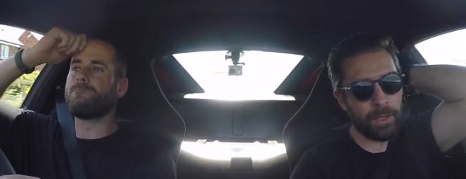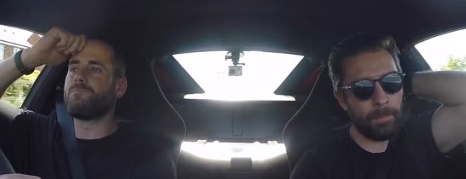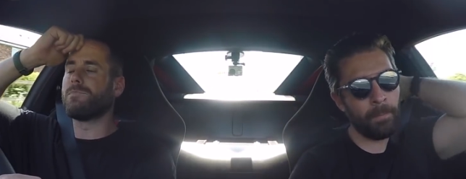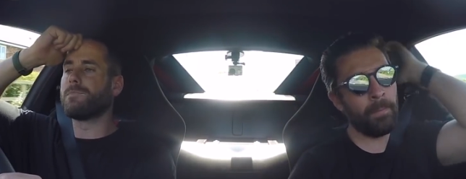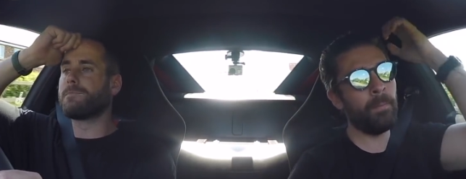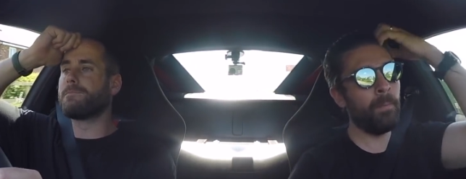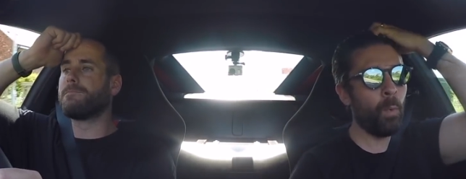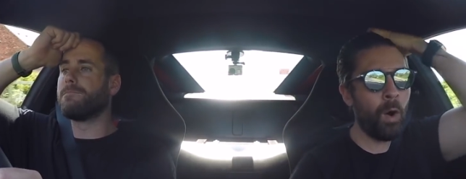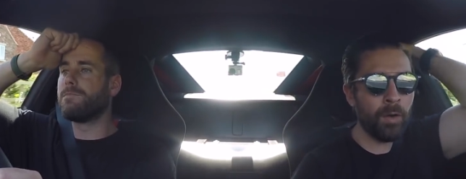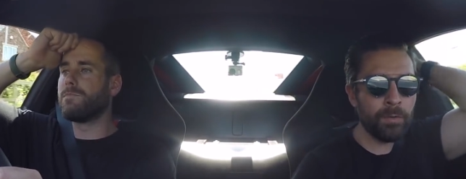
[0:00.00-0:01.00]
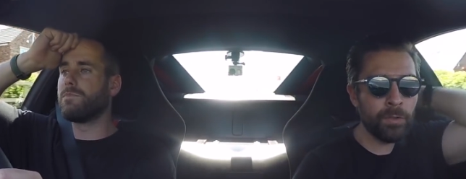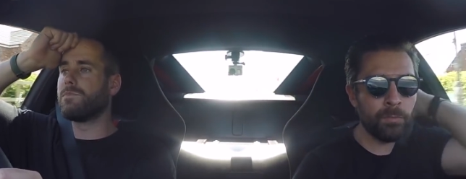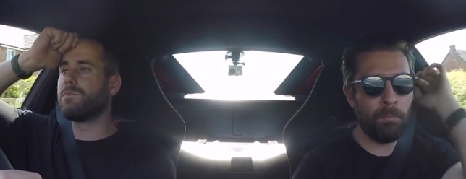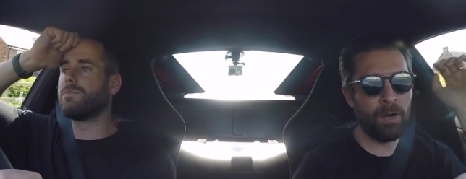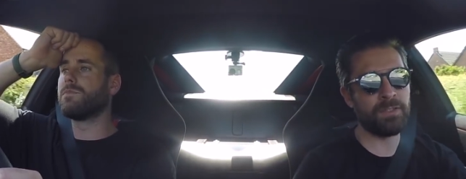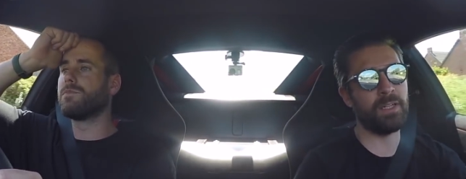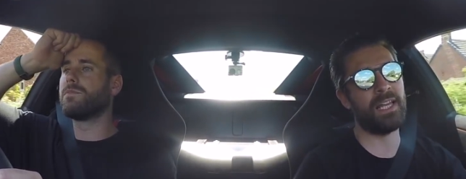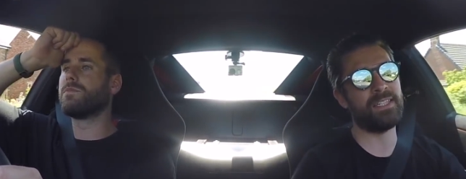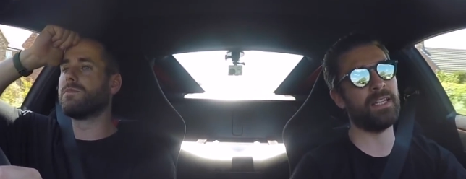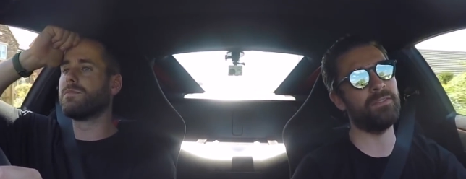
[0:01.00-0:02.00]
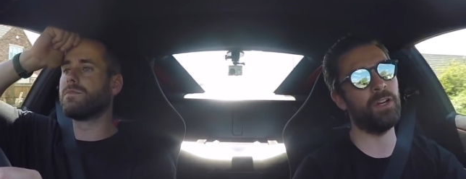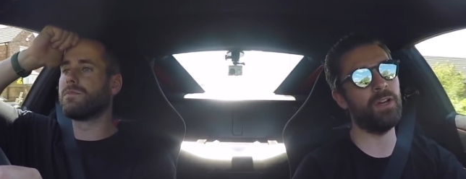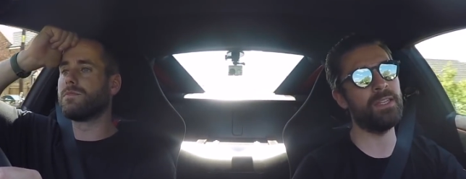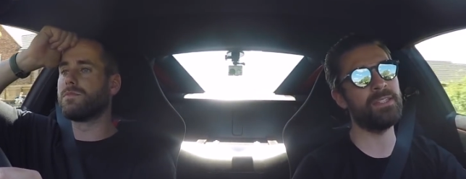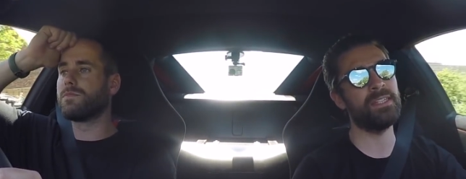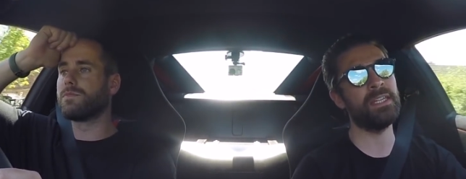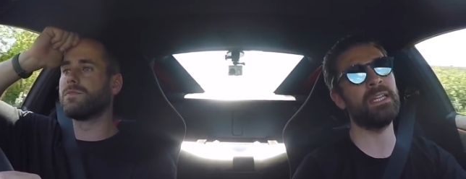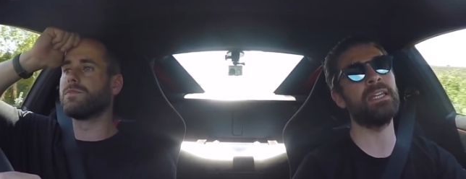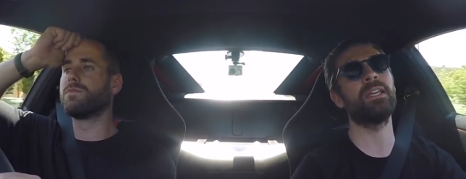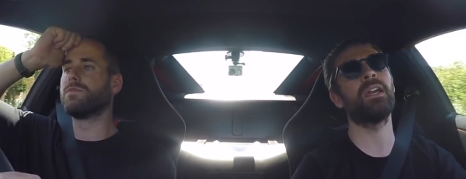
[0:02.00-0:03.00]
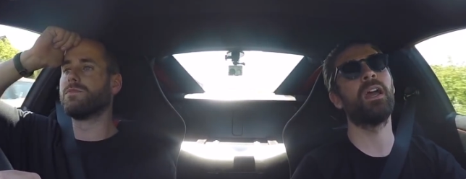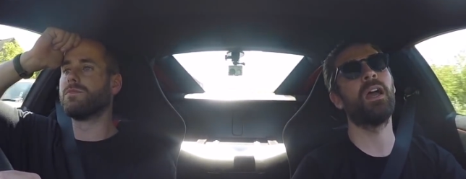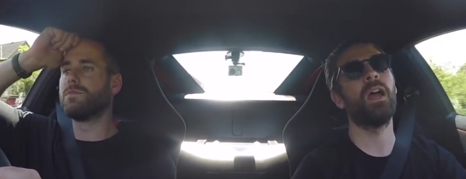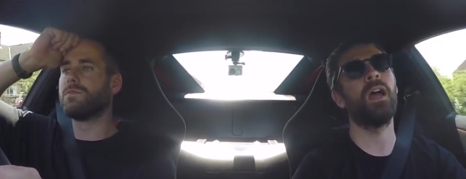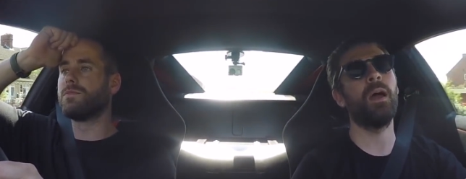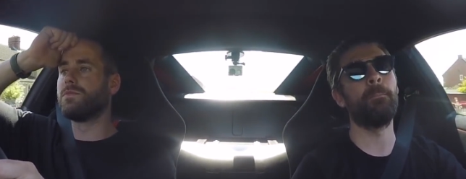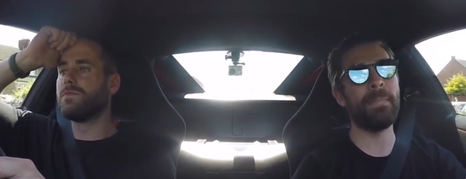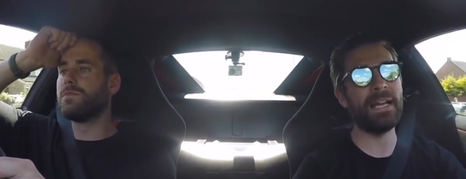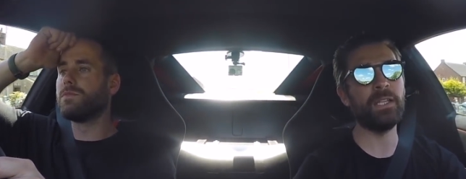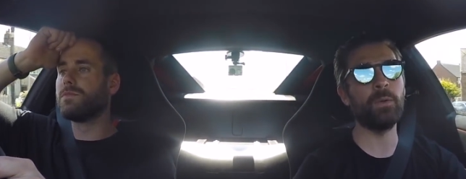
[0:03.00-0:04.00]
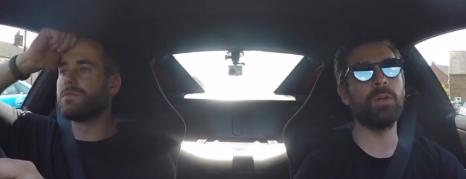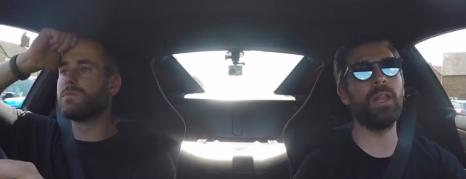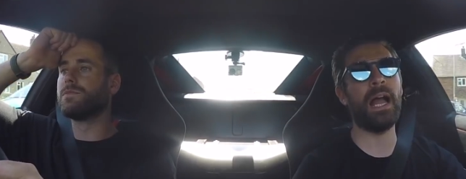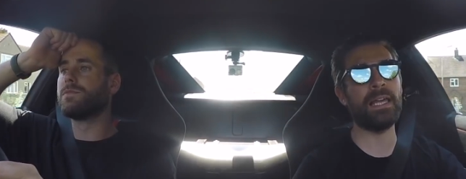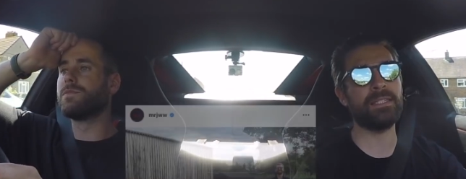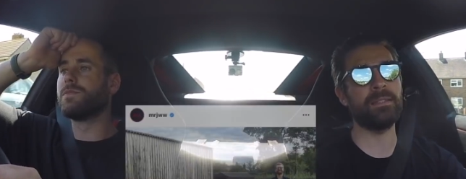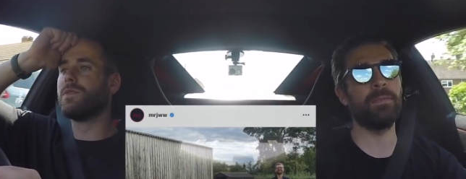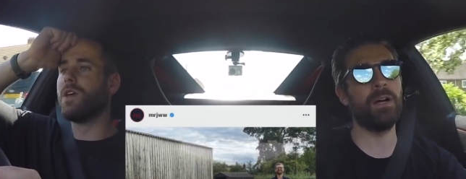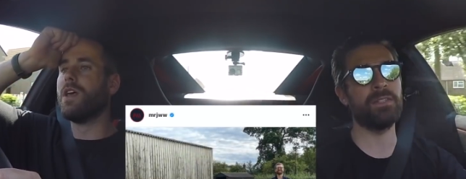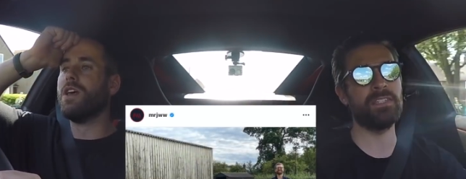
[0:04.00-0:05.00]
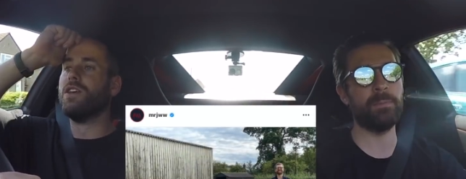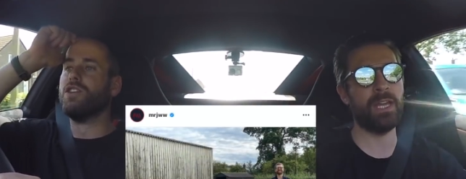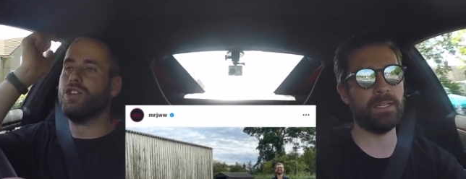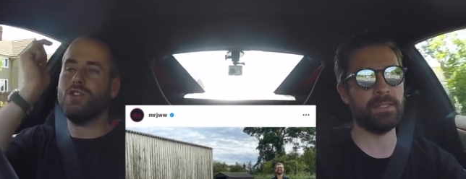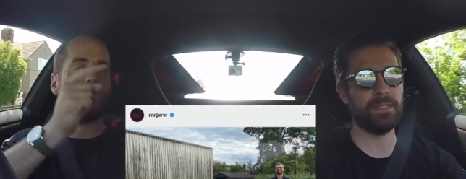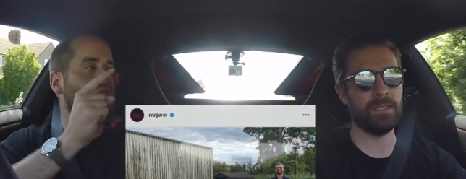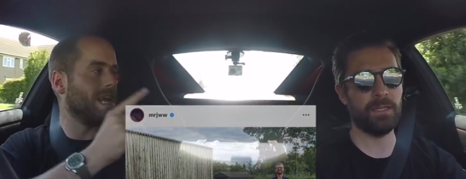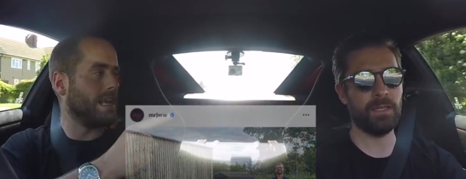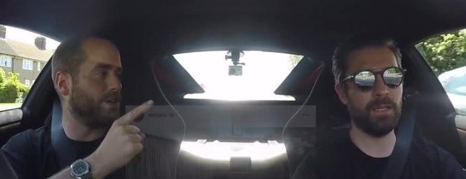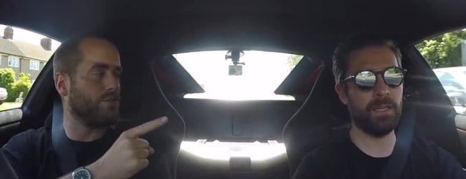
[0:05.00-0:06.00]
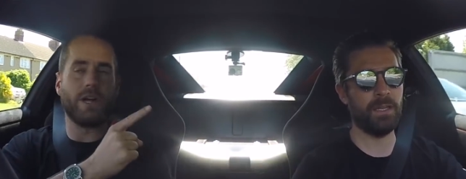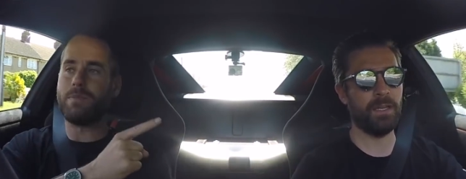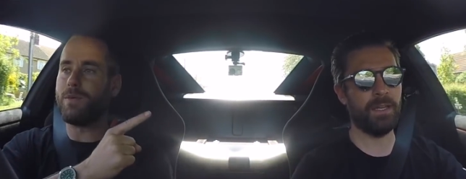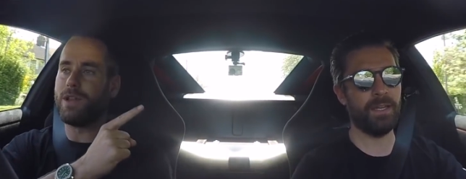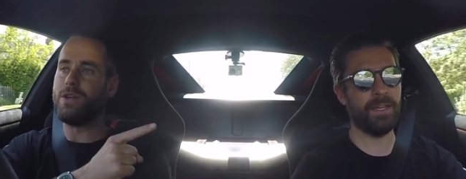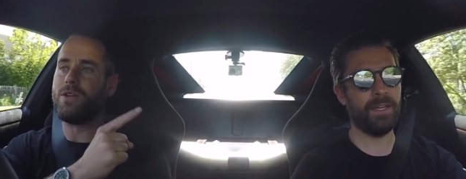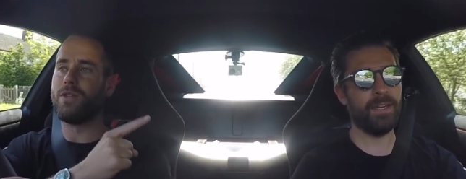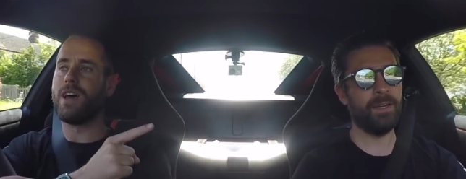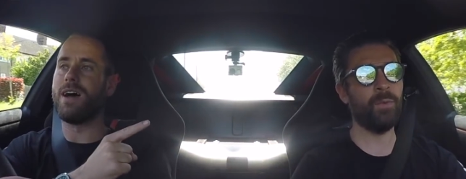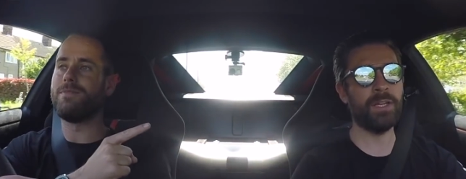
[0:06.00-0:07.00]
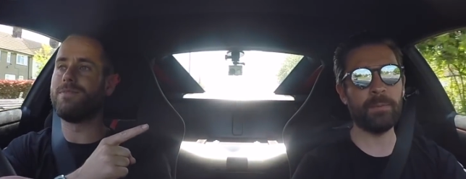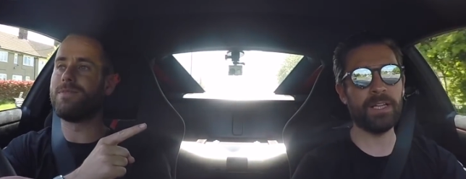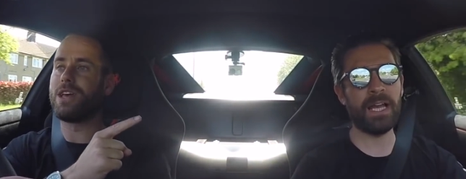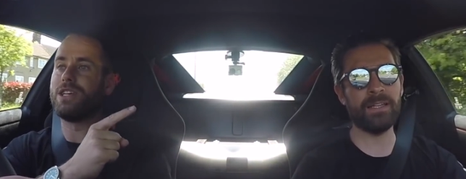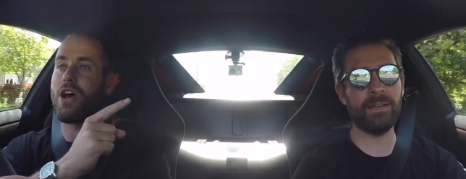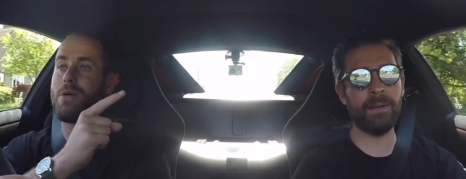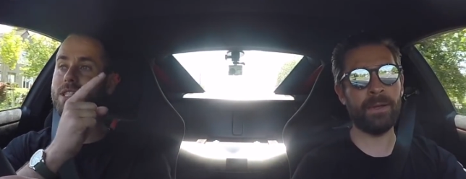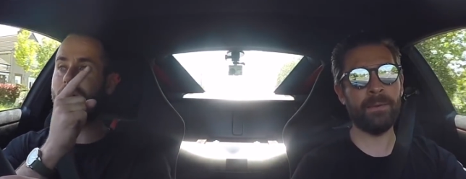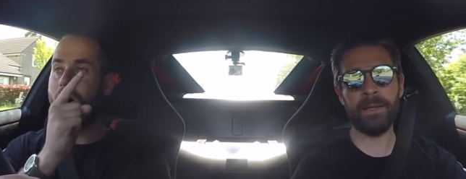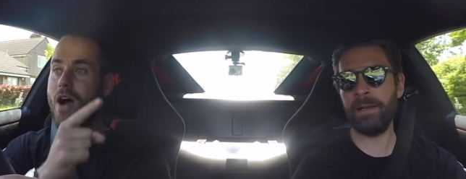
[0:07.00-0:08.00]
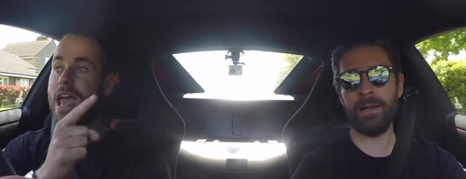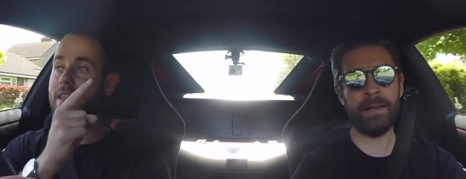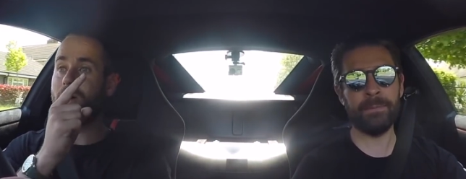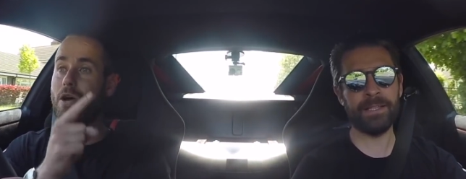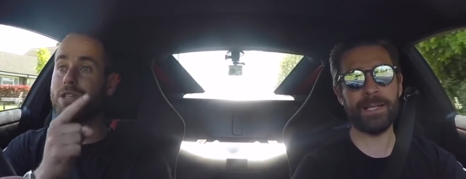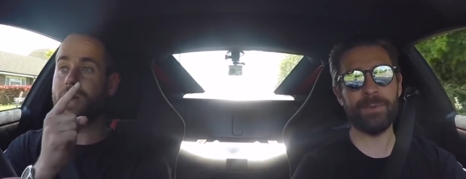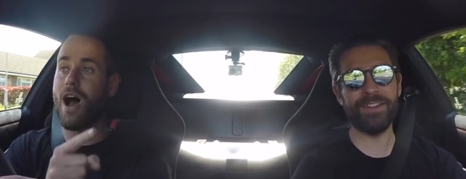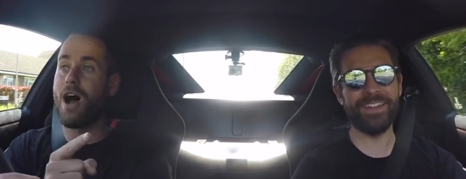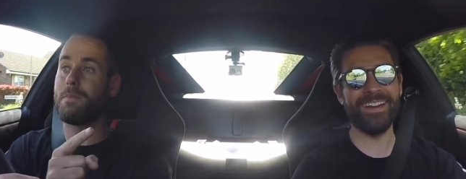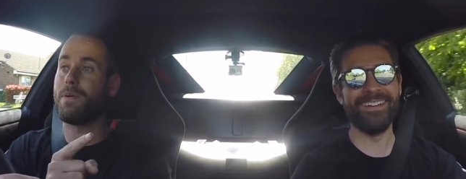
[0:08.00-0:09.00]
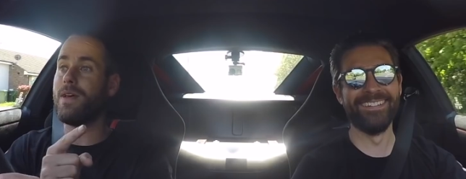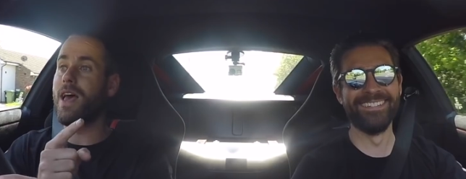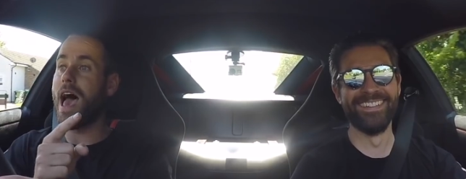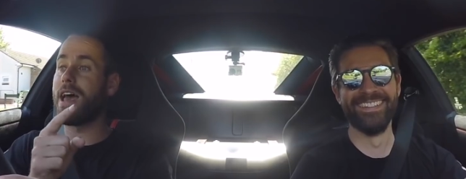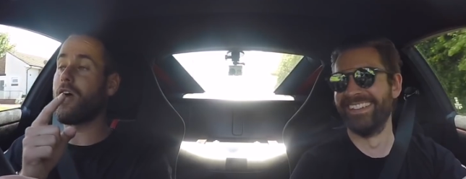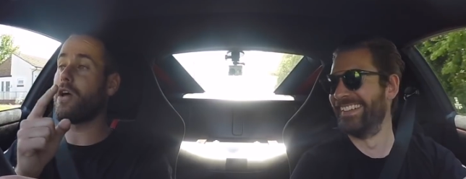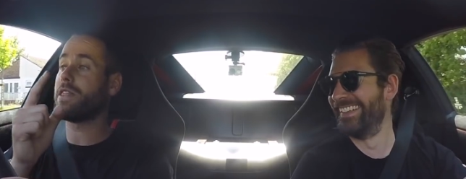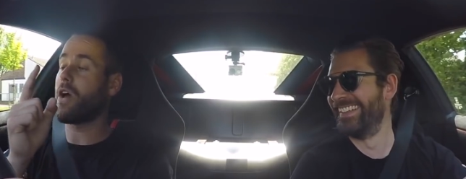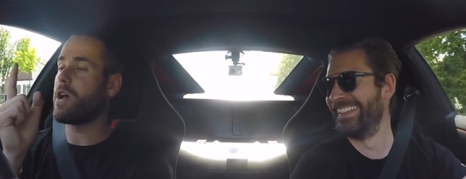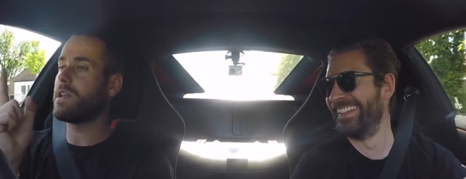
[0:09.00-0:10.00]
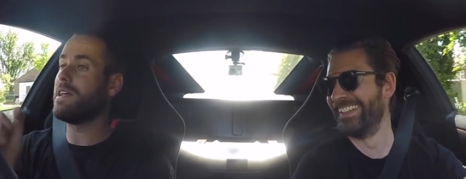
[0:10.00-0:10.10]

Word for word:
Speaker 1: The one modern classic I've got is the manual Aston Martin DBS. You really
Speaker 2: annoyed me when you got that. Well, I'm glad because I was I'm, eyeing I'm those up, and I I'd